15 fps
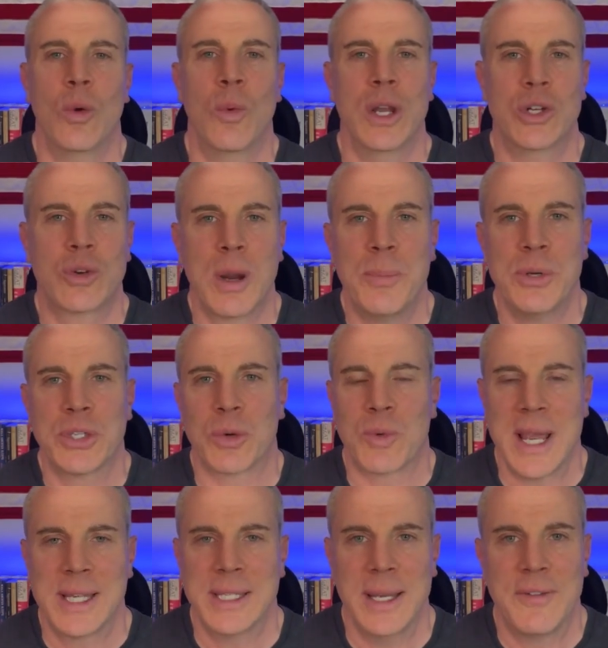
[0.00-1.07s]
When Trump was
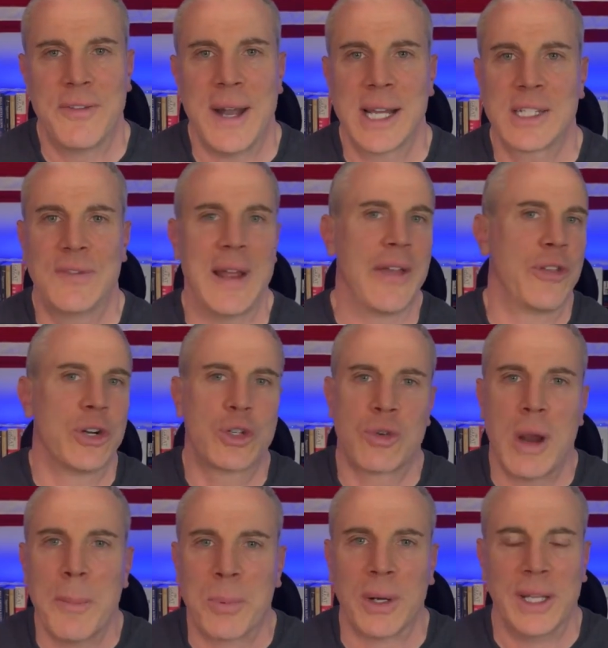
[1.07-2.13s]
arrested, Fox found their
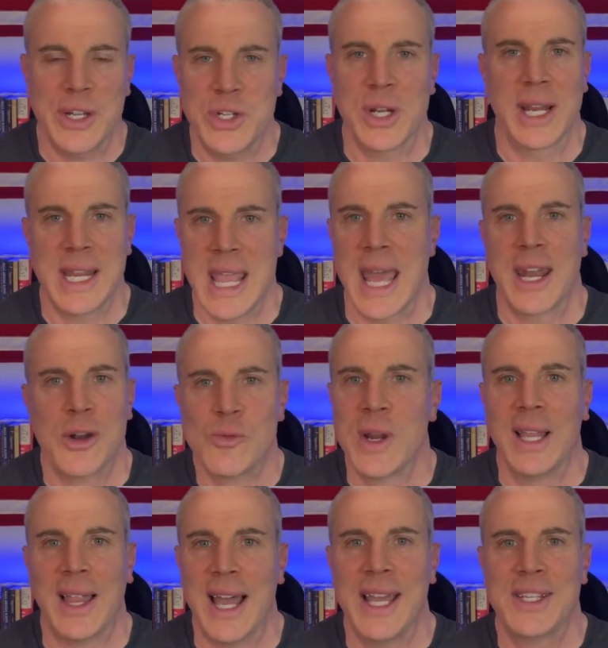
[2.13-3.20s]
Trump religion again and
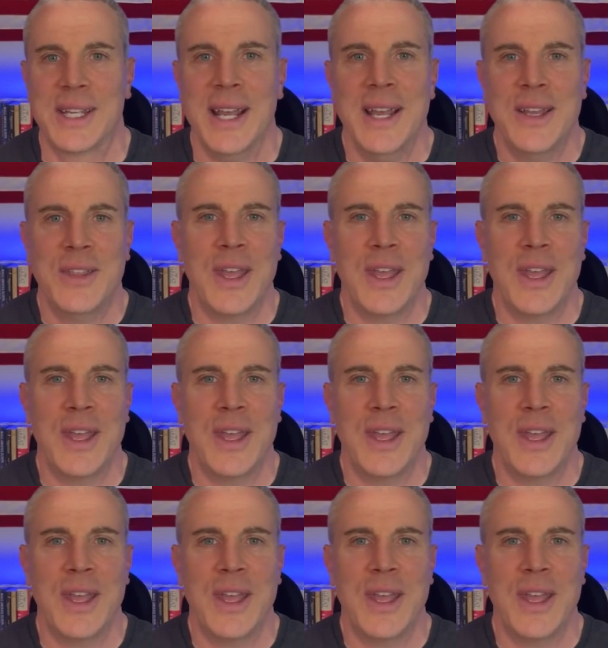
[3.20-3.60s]
realized